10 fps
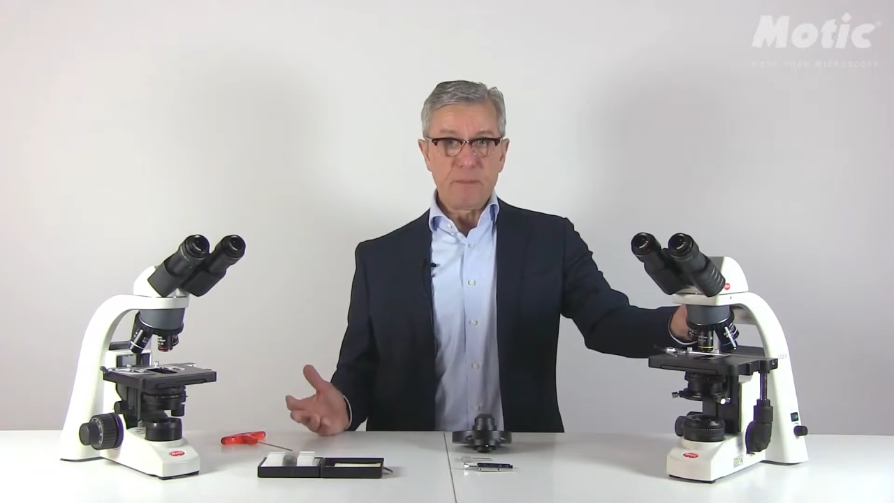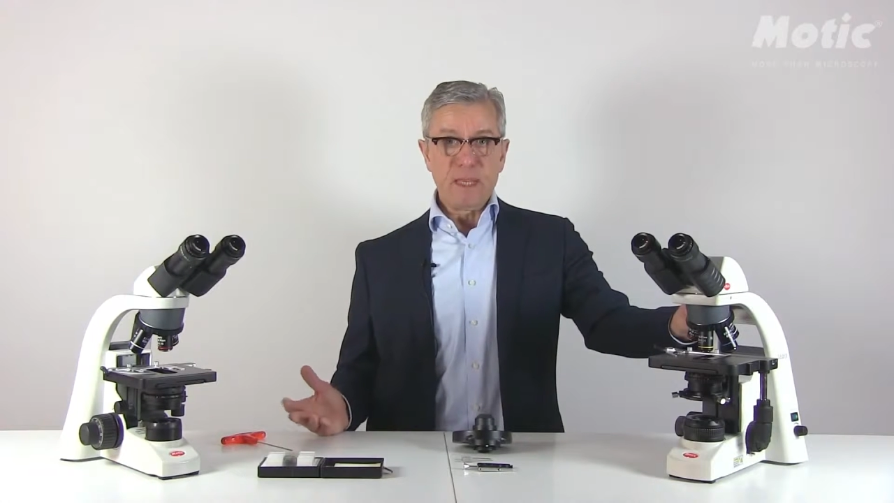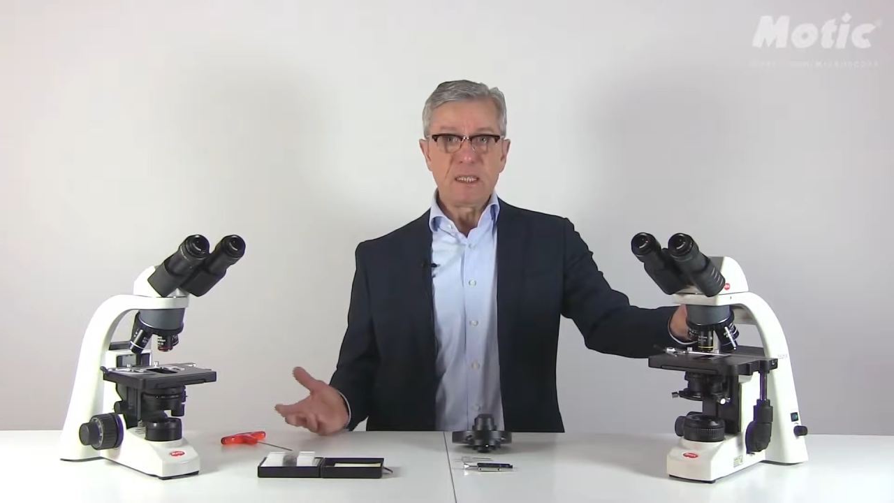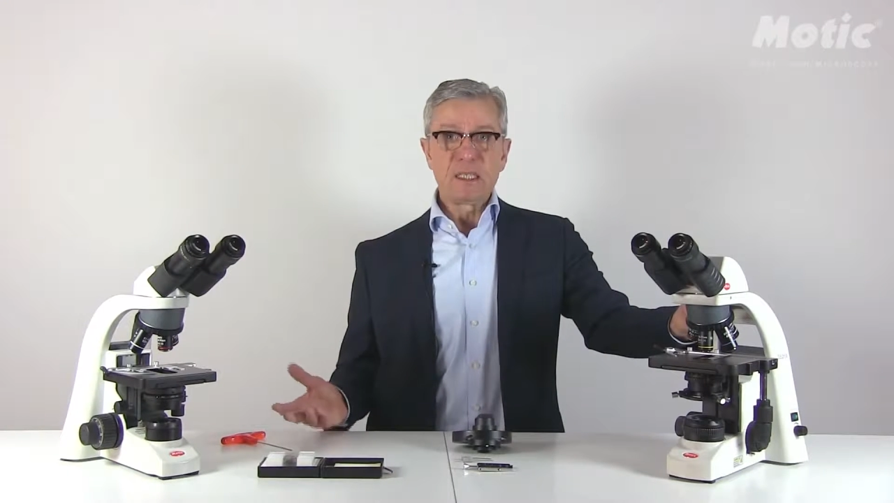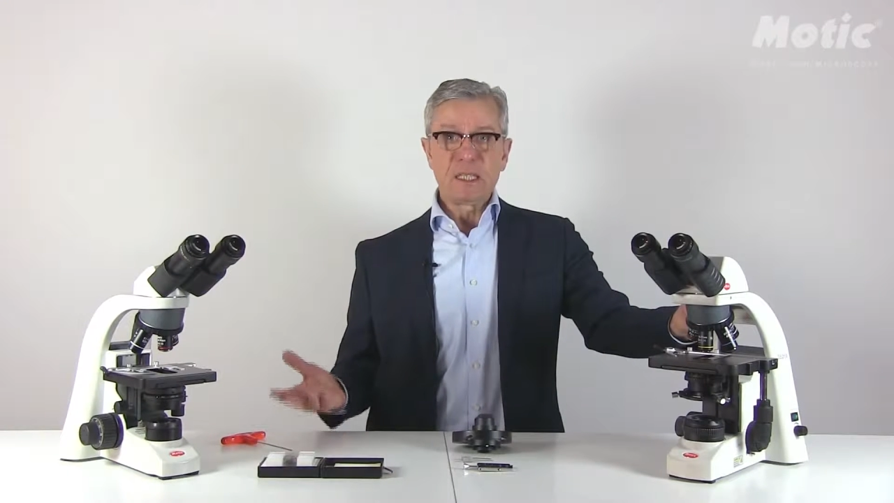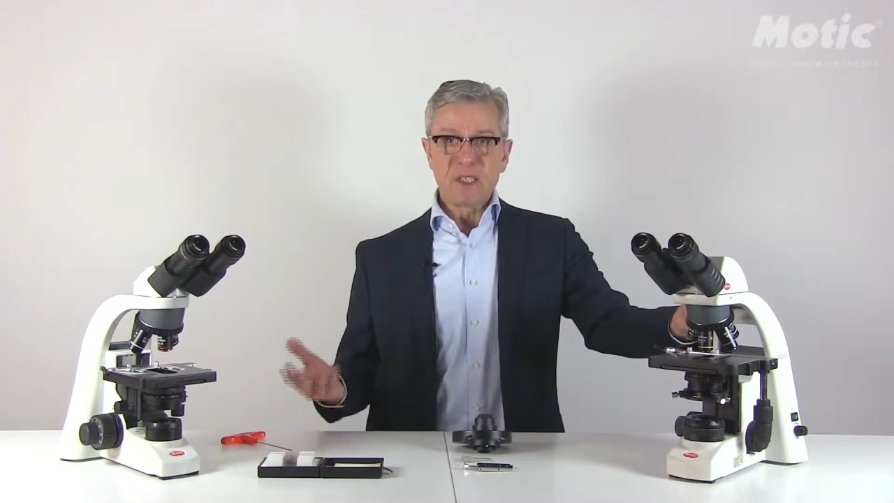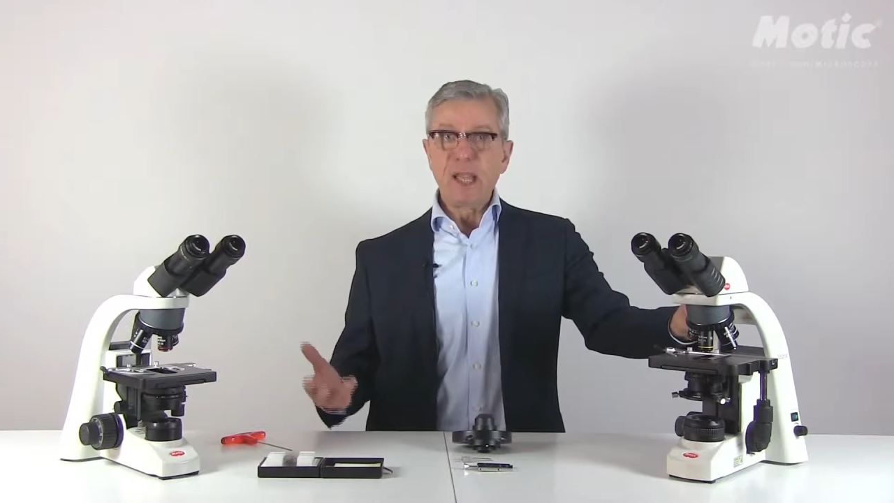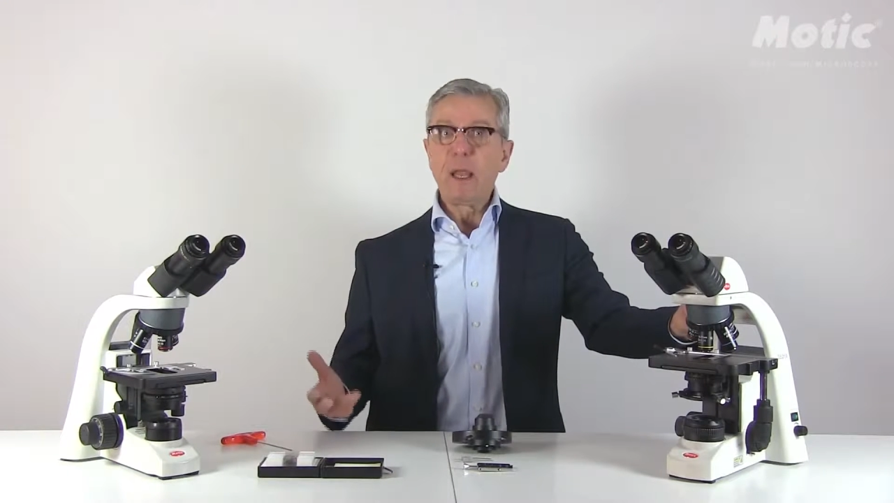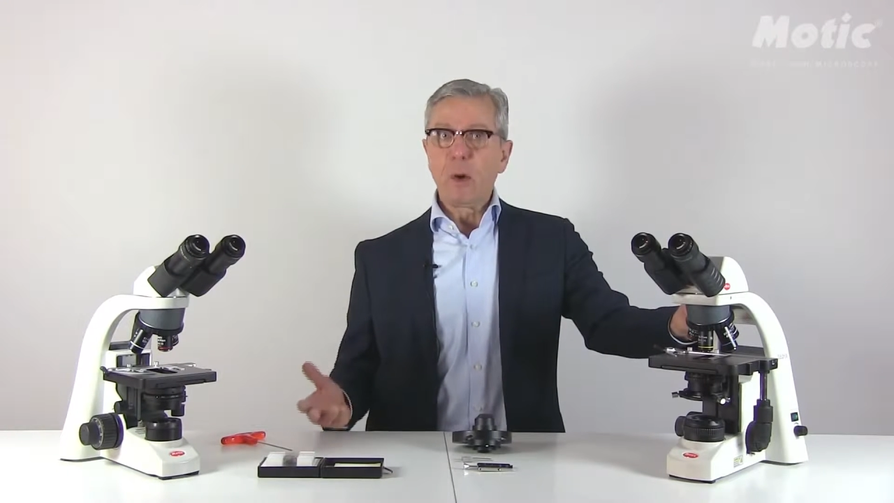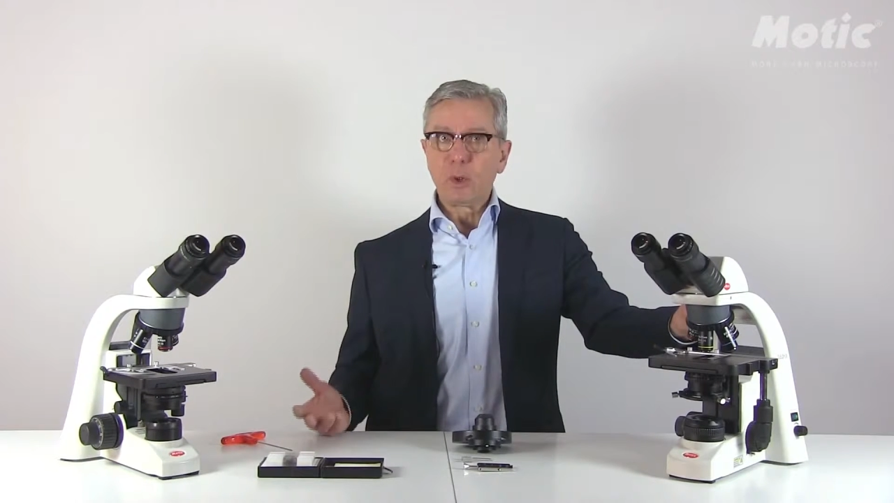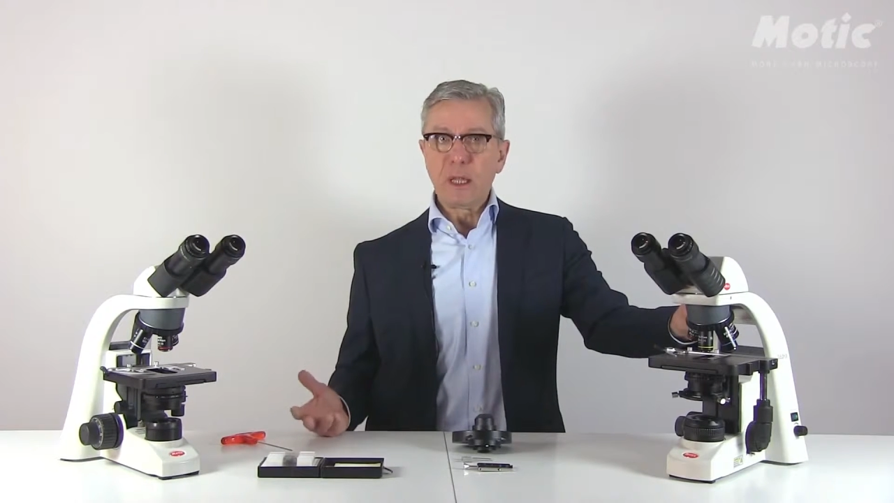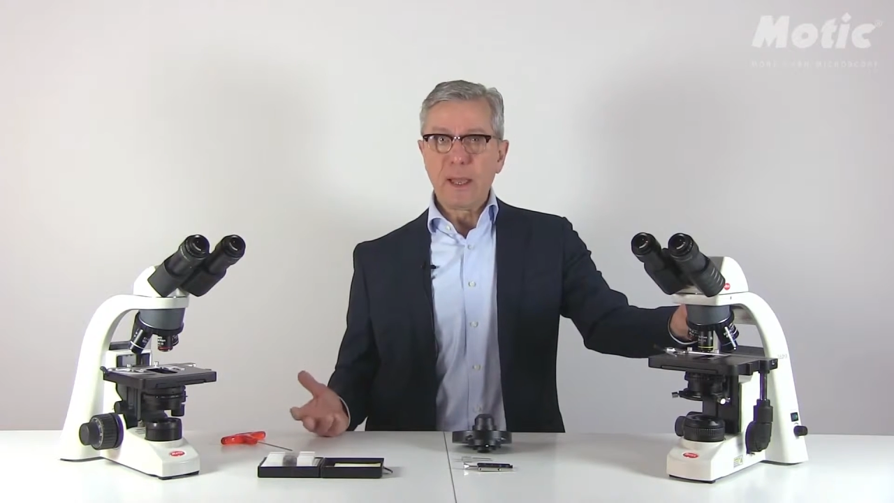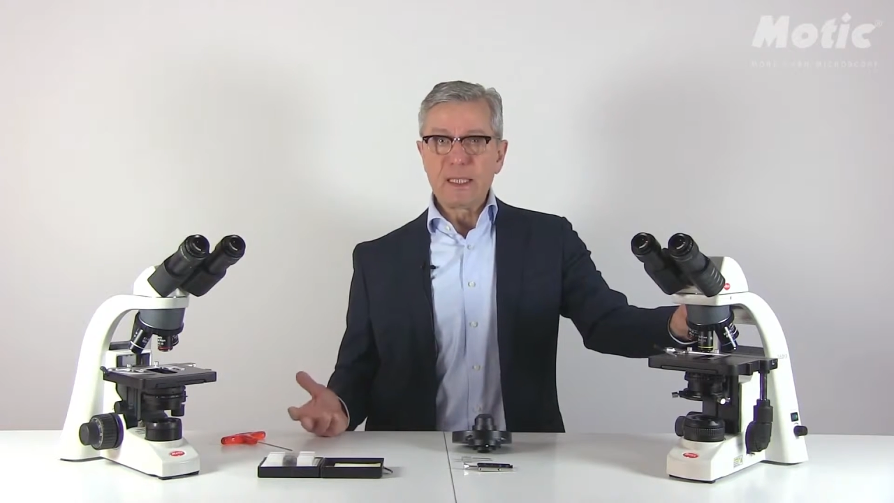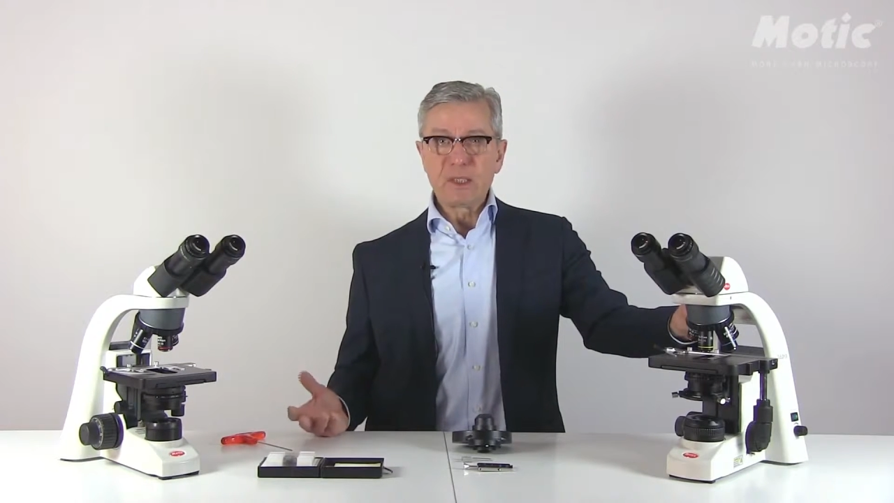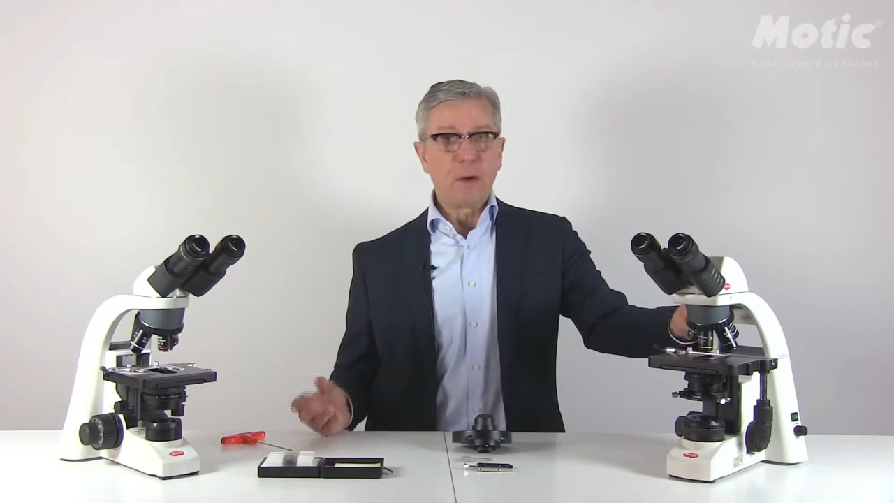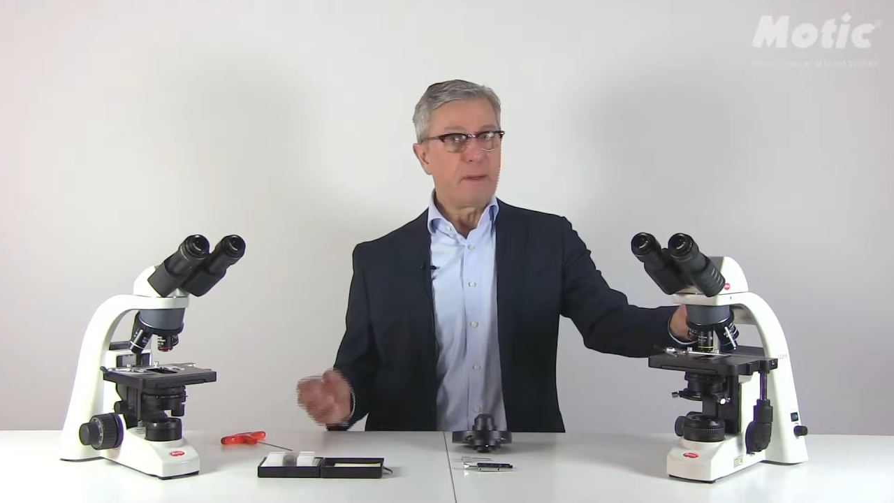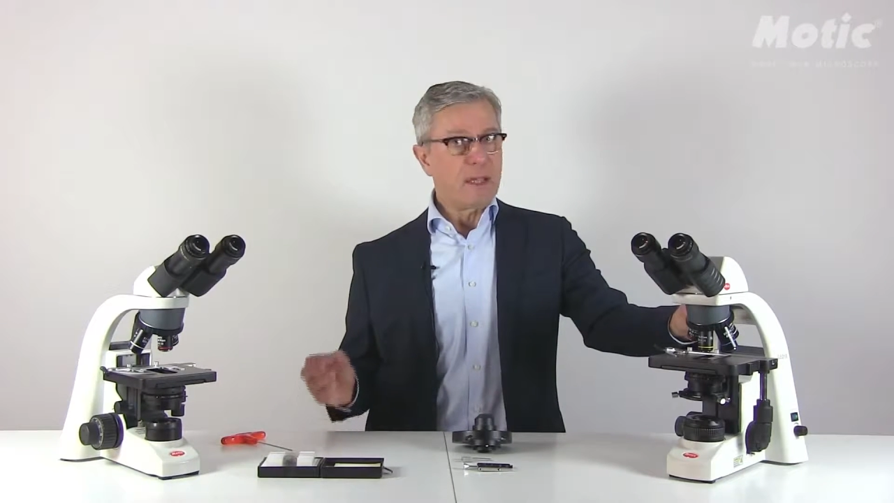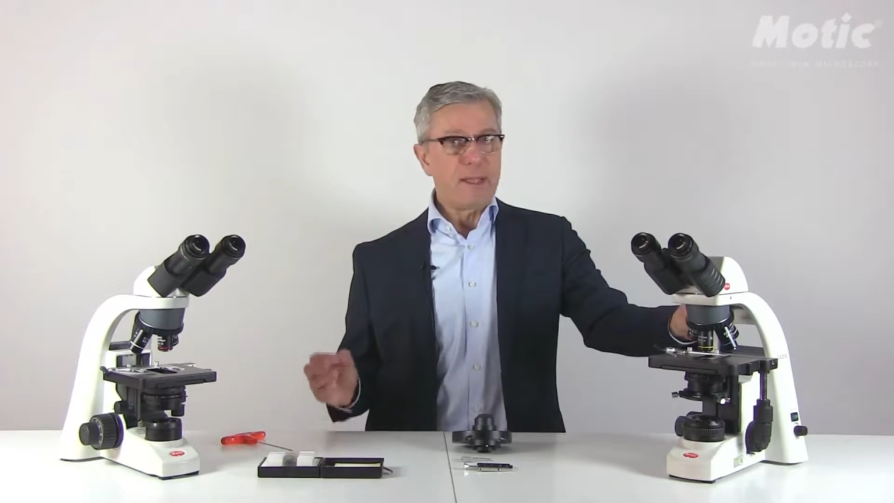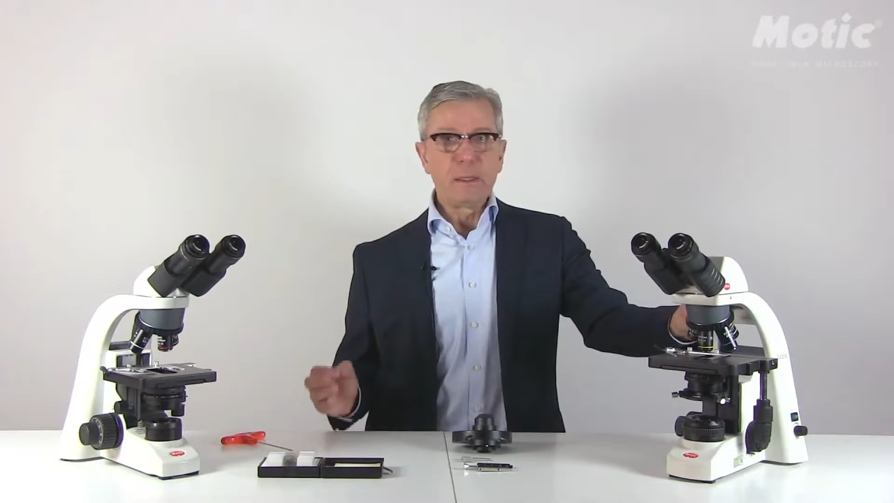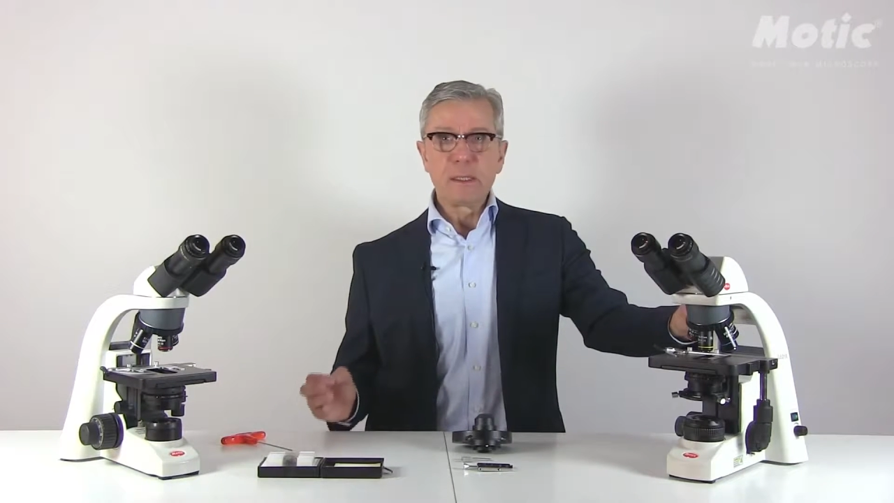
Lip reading: means cell outlines or tiny